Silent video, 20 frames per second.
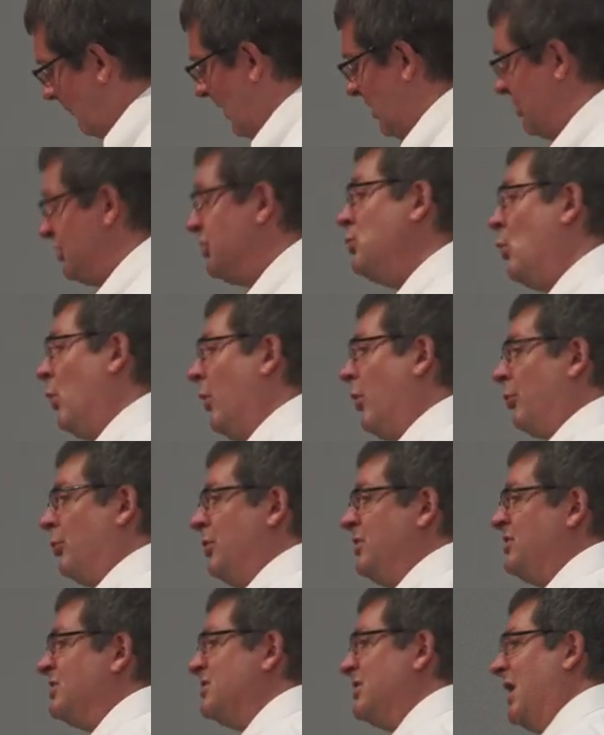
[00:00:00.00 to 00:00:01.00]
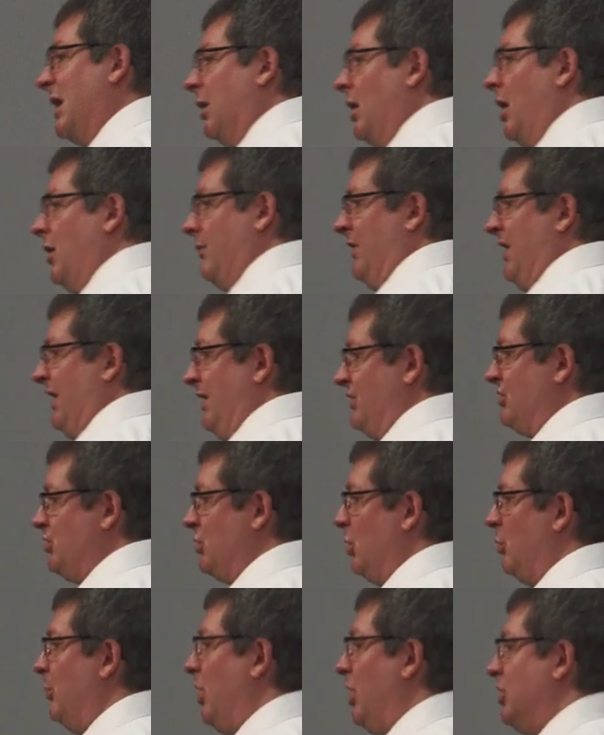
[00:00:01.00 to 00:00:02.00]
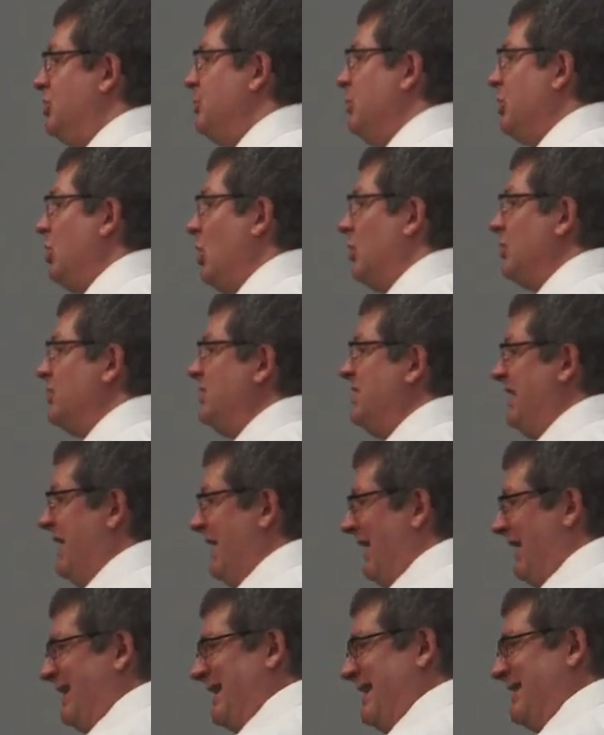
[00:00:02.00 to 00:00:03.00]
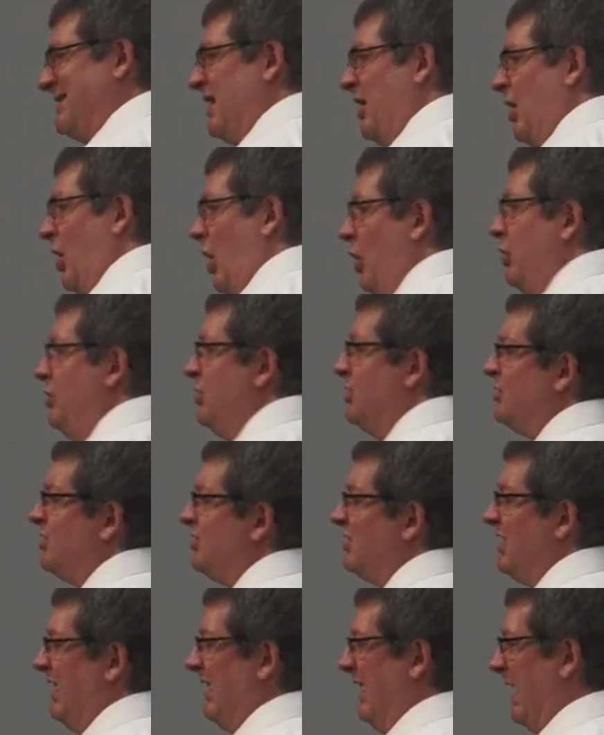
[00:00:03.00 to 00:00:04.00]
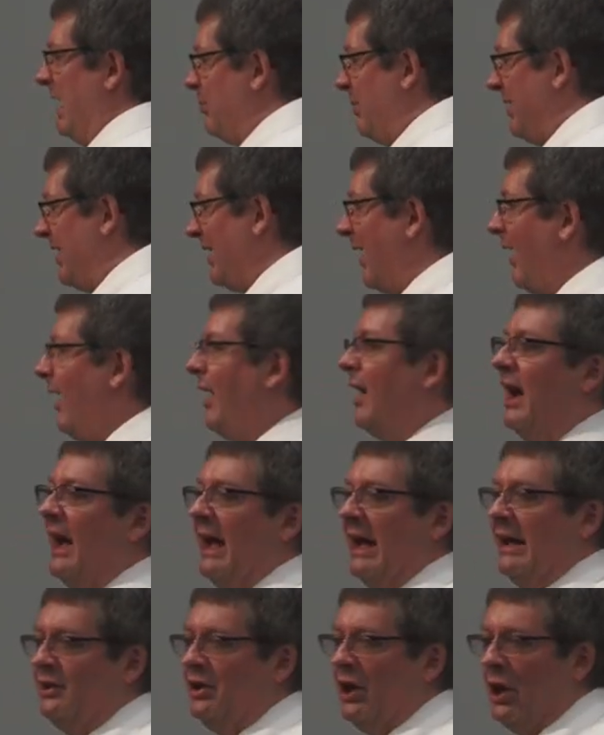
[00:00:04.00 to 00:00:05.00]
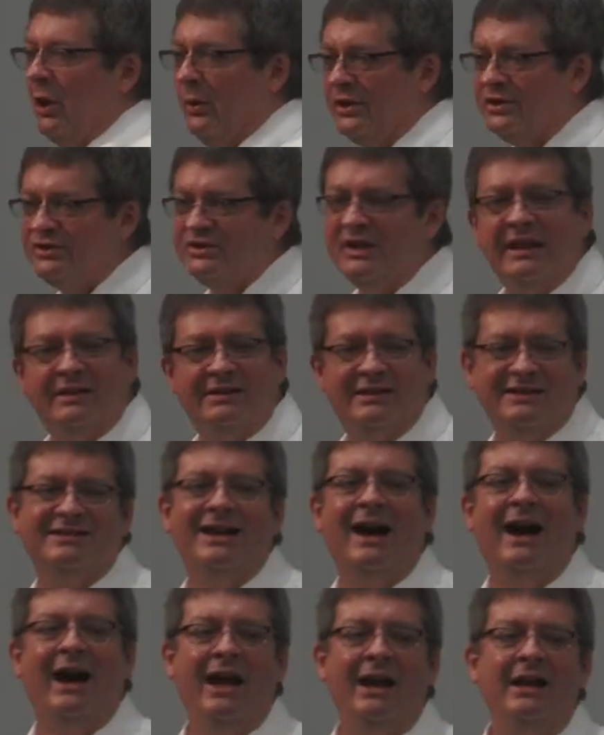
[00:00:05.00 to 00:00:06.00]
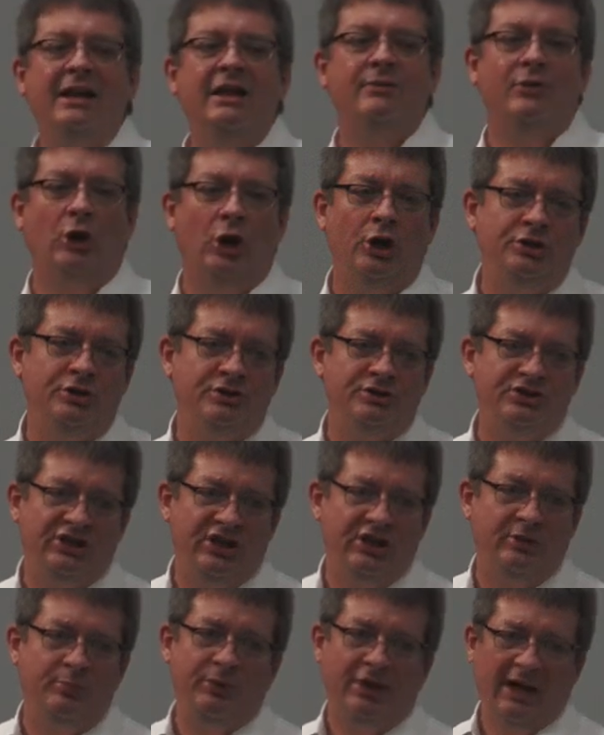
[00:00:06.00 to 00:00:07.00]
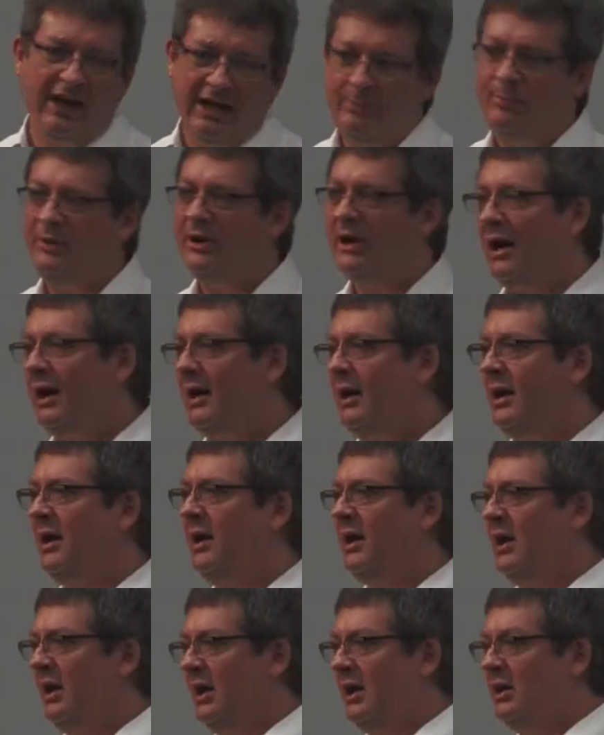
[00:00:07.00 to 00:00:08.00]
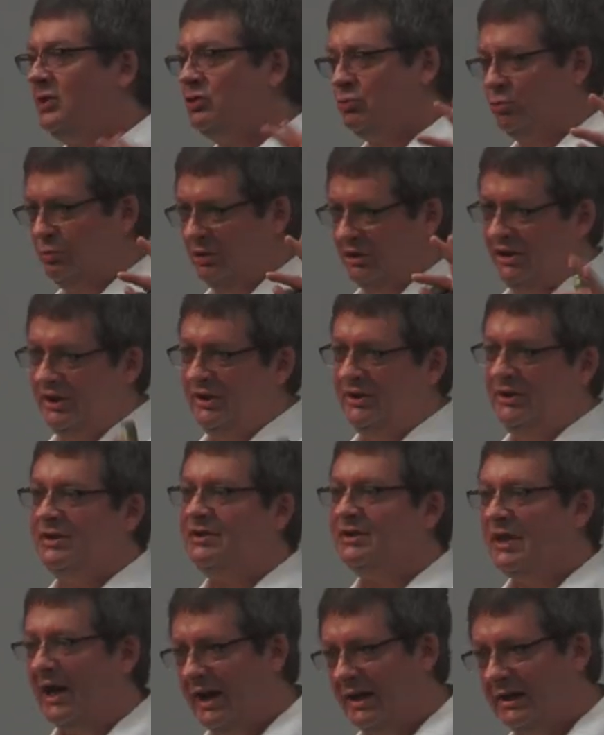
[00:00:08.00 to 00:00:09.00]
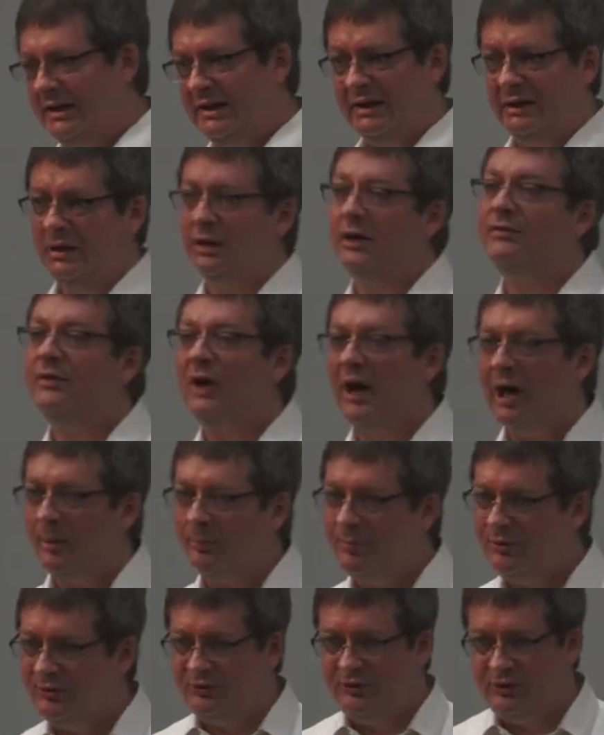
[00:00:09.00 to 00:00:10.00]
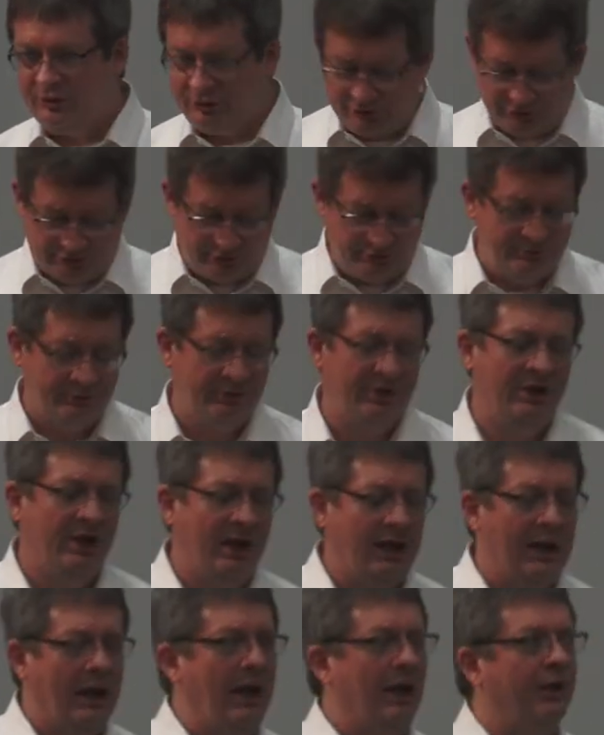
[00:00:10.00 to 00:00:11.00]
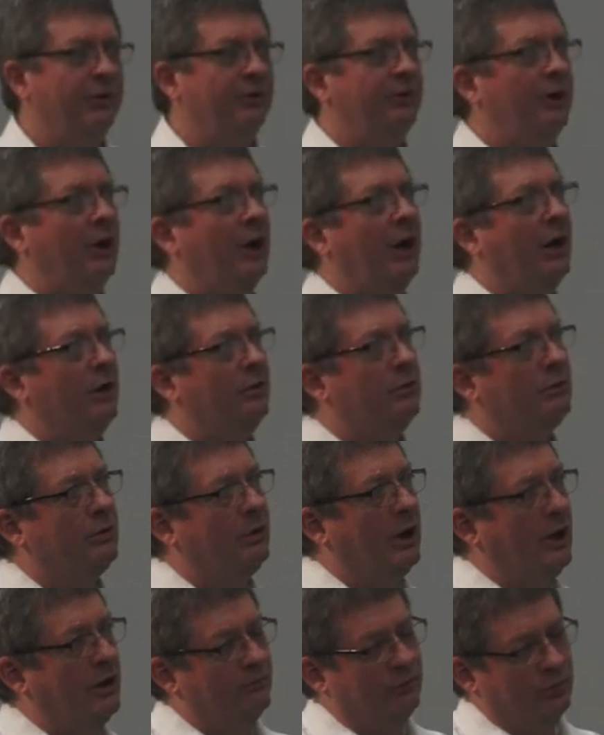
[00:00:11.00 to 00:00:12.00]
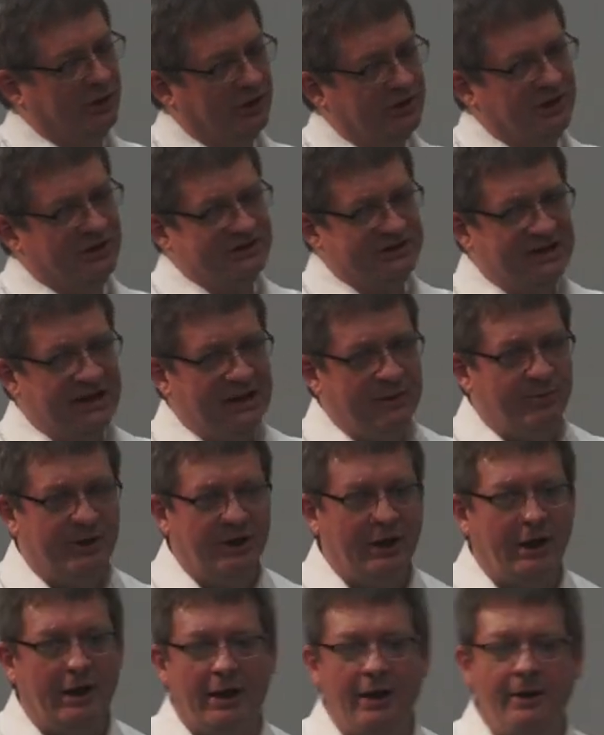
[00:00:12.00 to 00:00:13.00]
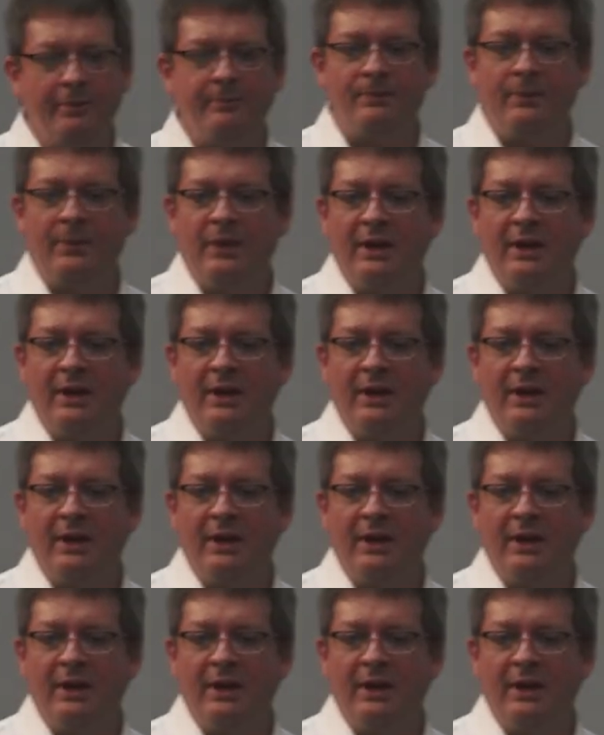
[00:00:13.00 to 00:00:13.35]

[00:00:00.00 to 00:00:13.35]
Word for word: this is one of the reasons I love Git so much because Git is an onion skin API. And notice that this idea of onion skin API is really this idea of composition as uh, kind of written as an API.